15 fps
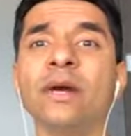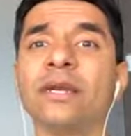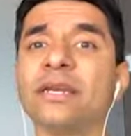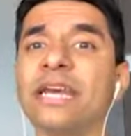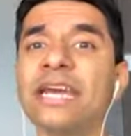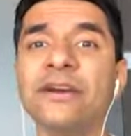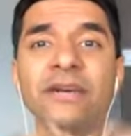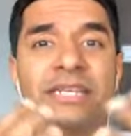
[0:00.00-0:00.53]
It
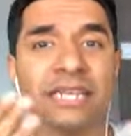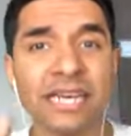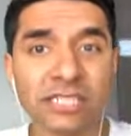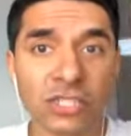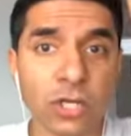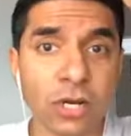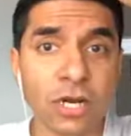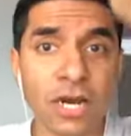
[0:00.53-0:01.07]

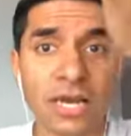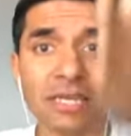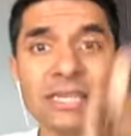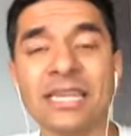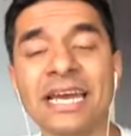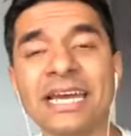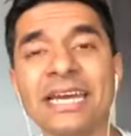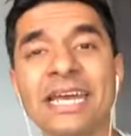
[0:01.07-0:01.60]
irritates your
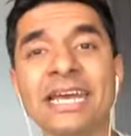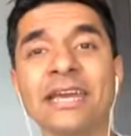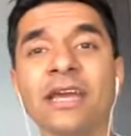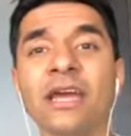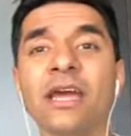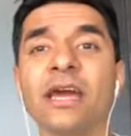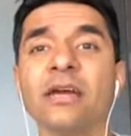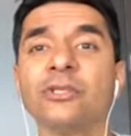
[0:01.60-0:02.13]
gut
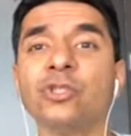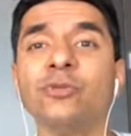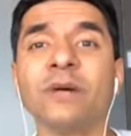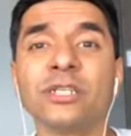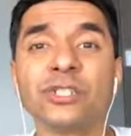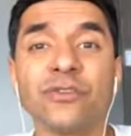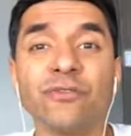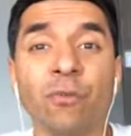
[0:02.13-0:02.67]
lining. Too
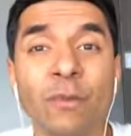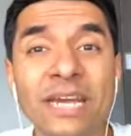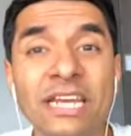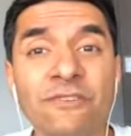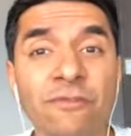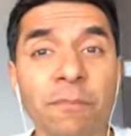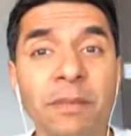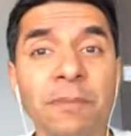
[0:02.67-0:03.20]
much of
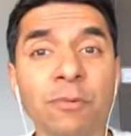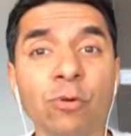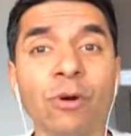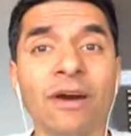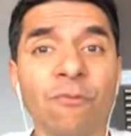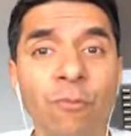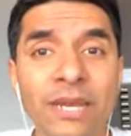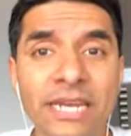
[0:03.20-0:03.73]
wheat for people who
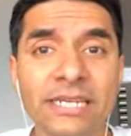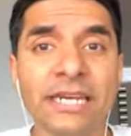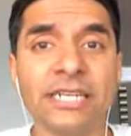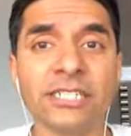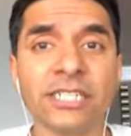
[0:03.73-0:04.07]
have weak